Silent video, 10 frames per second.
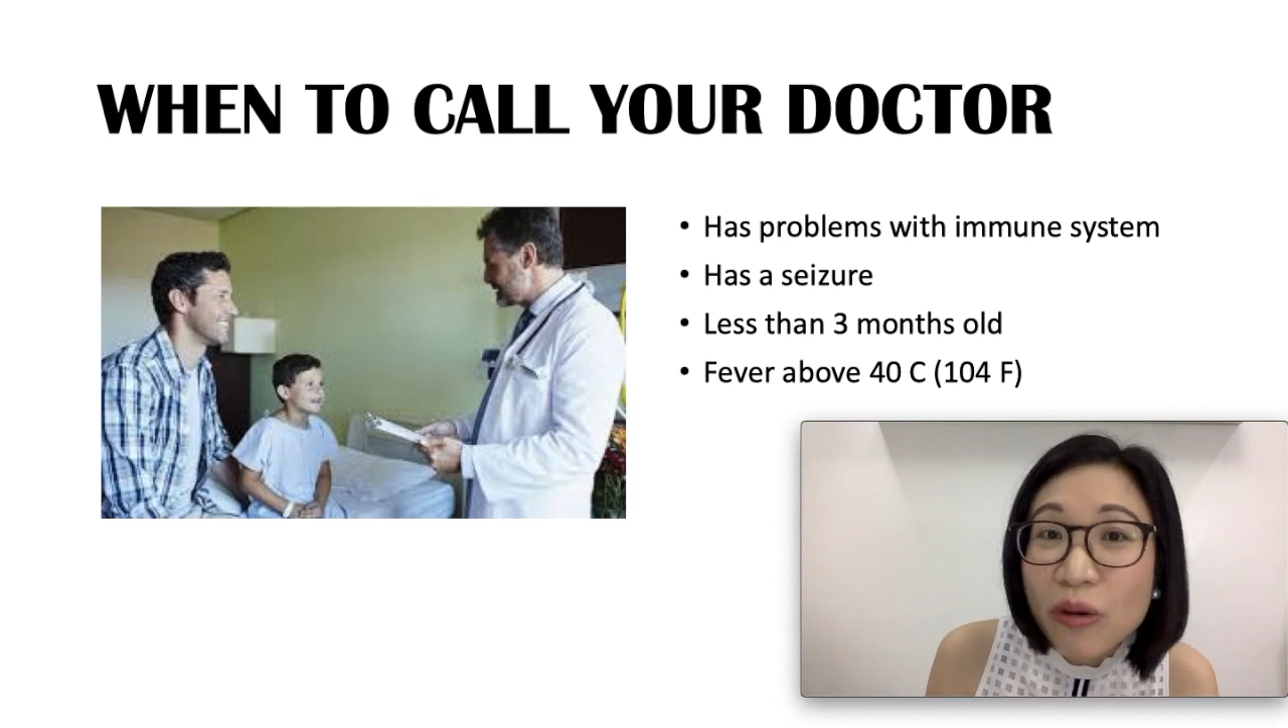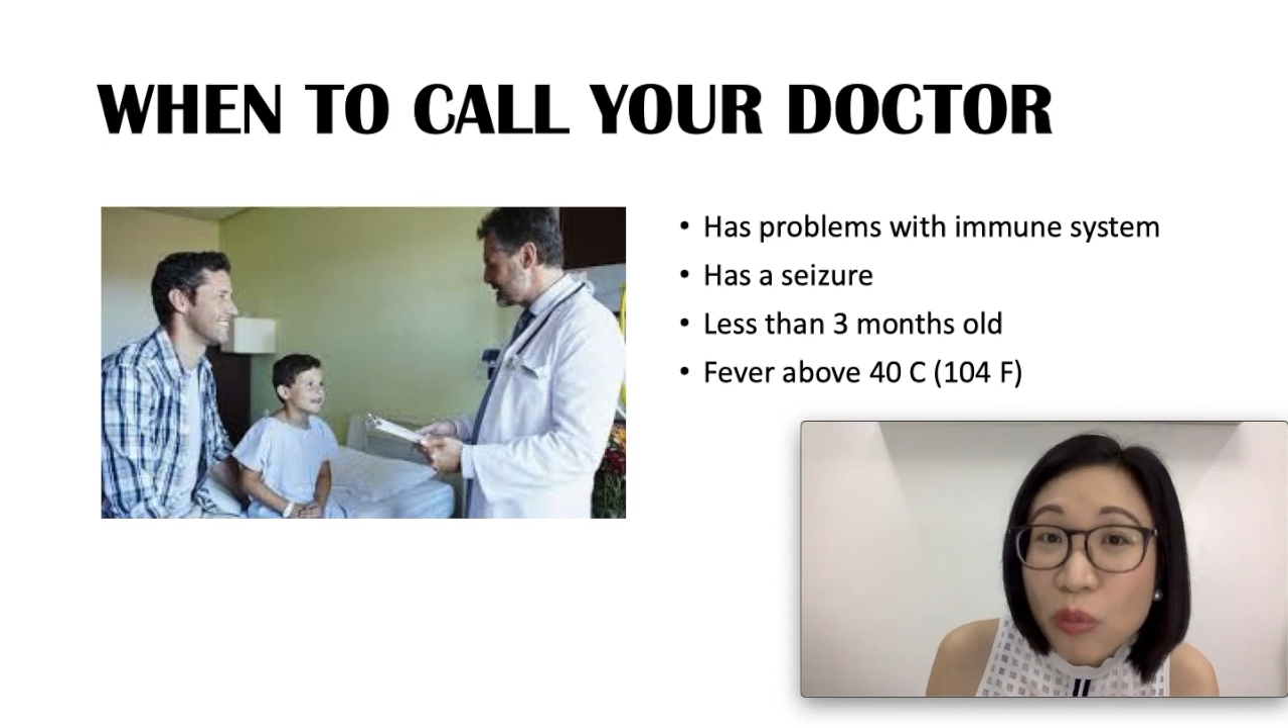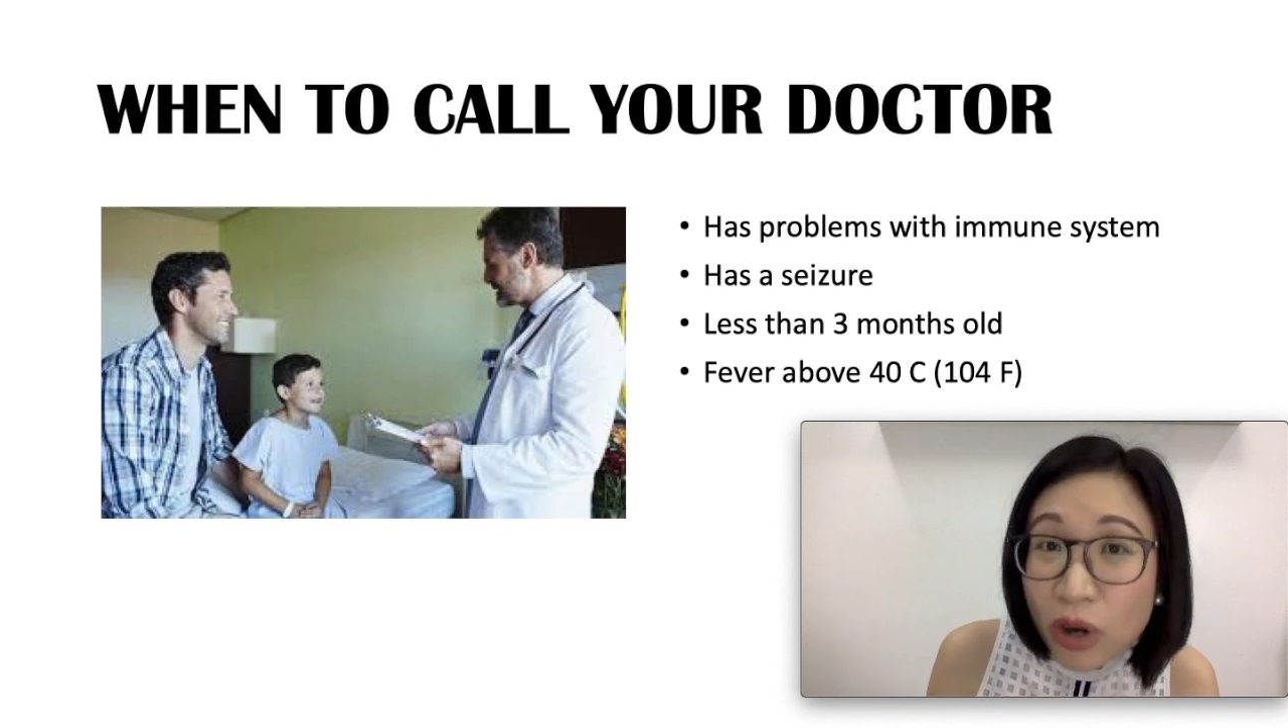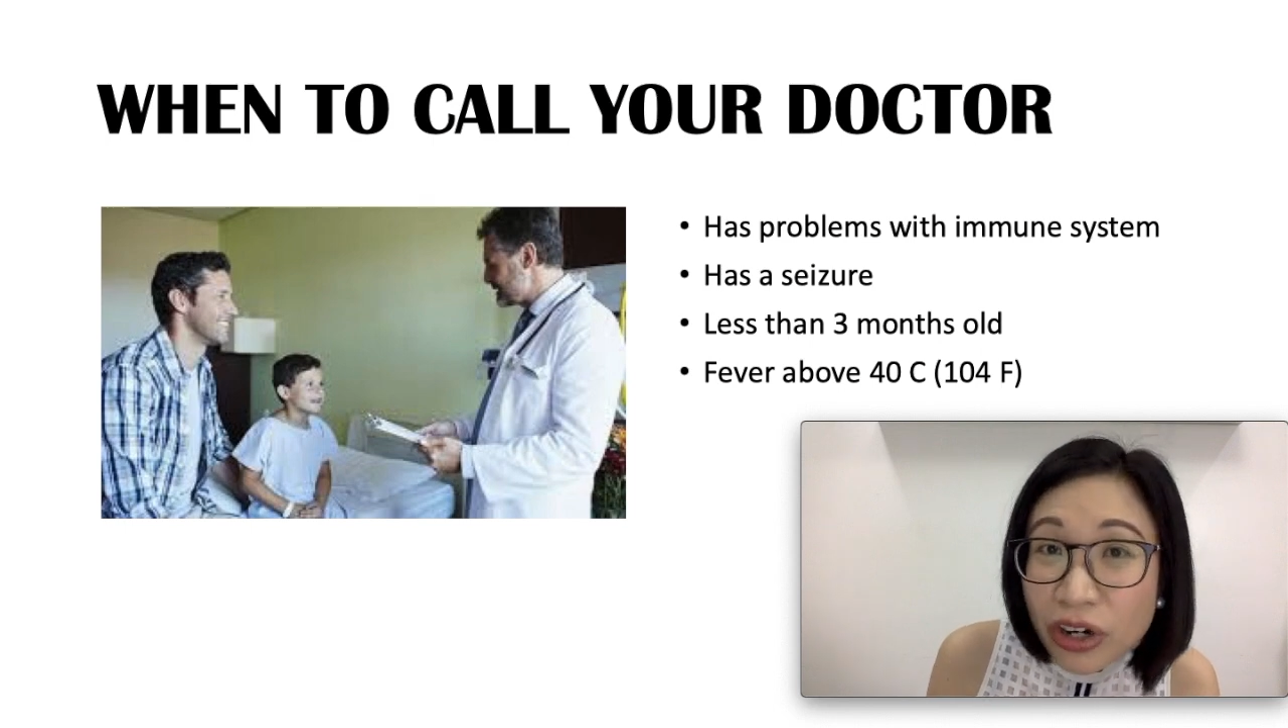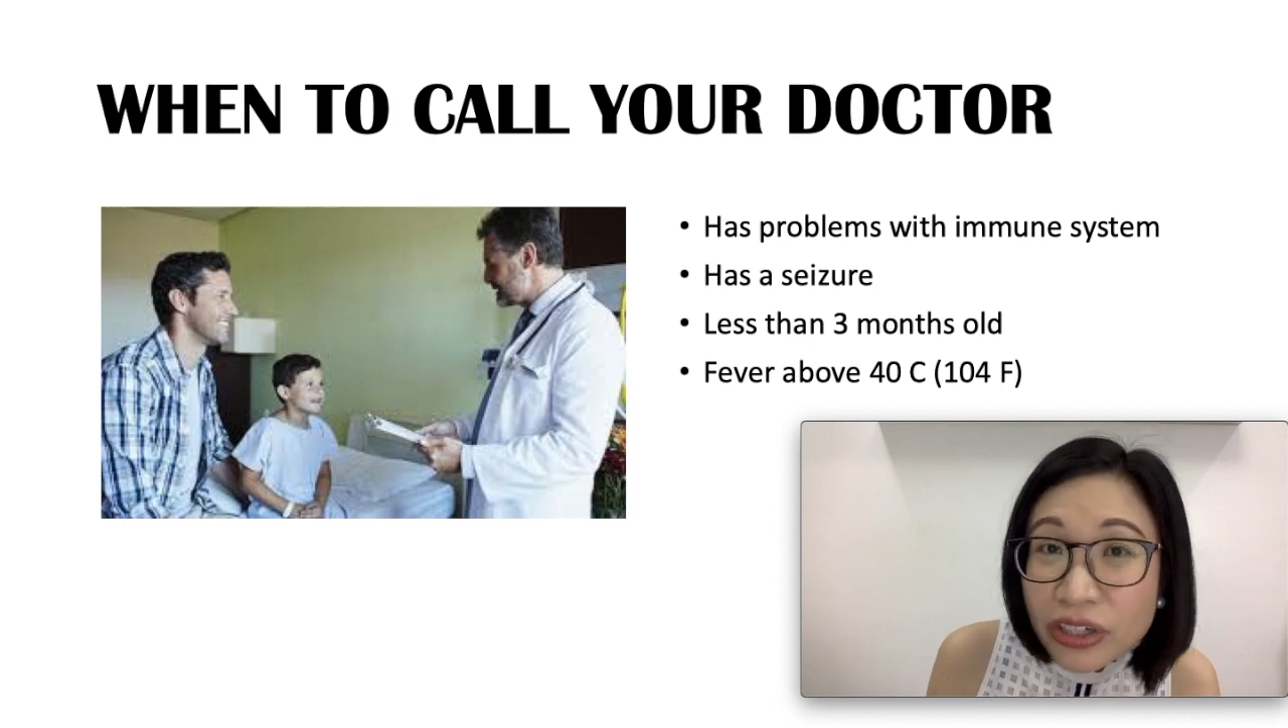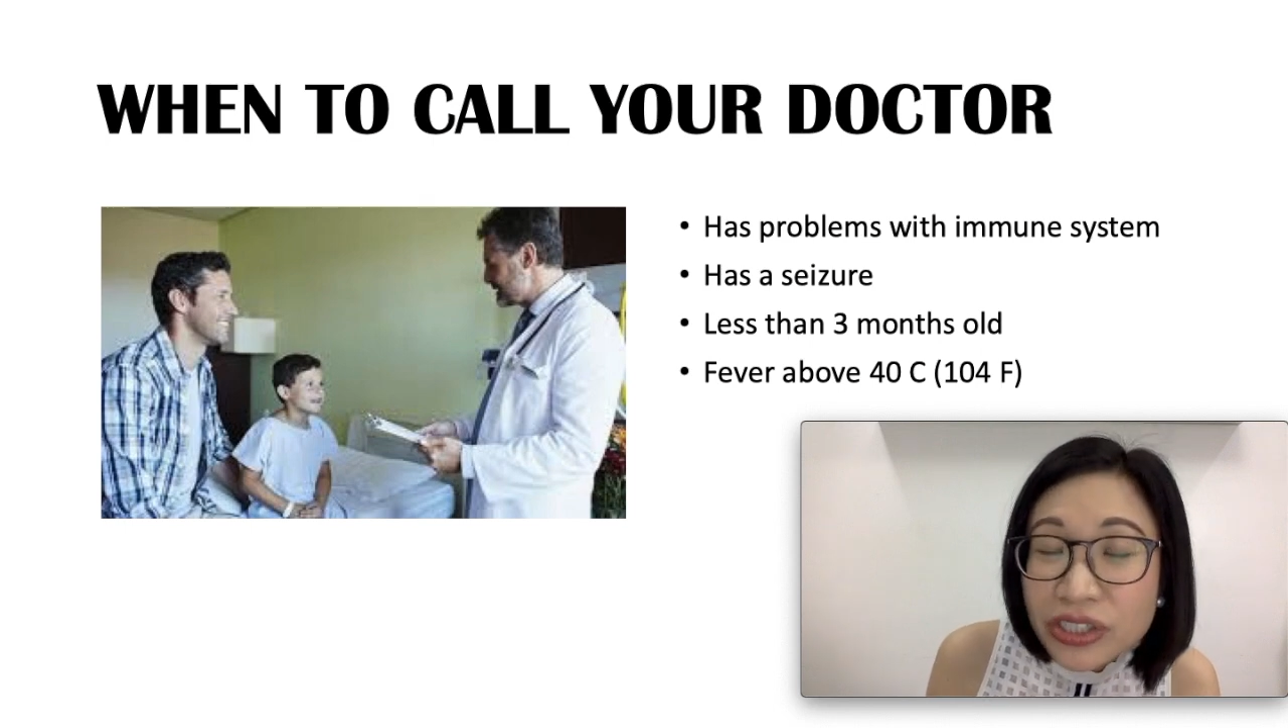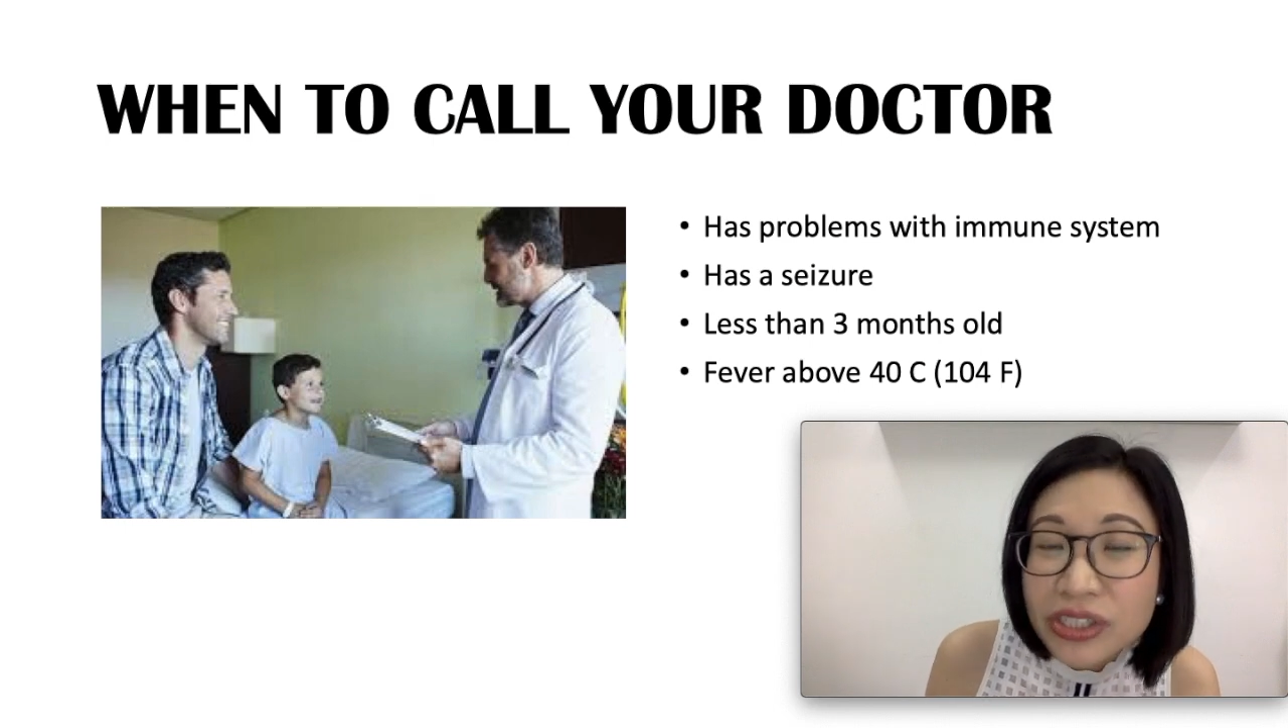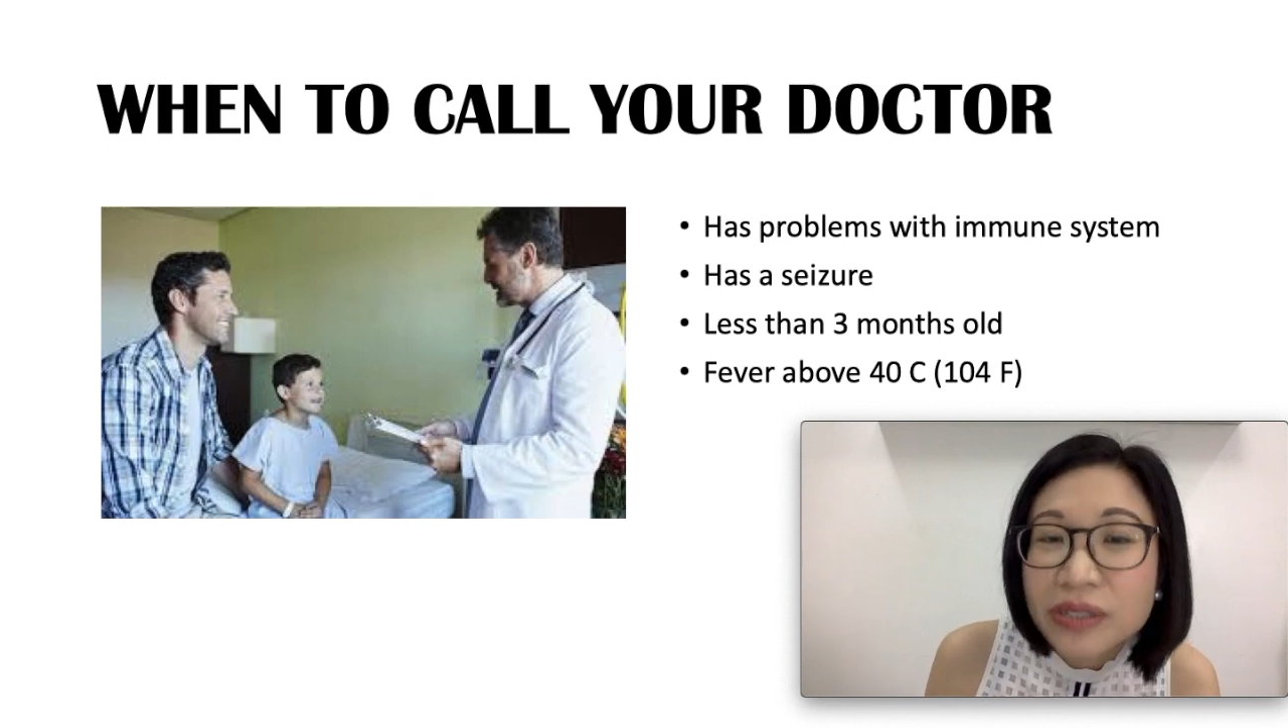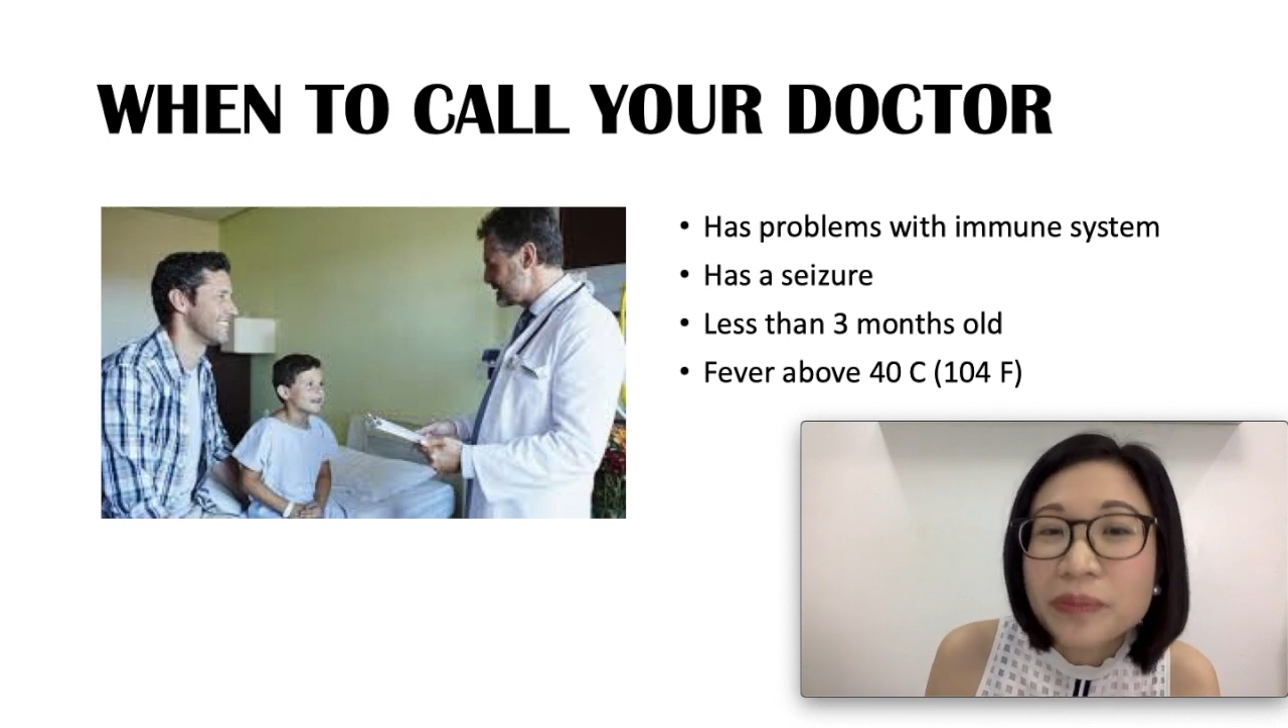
worse,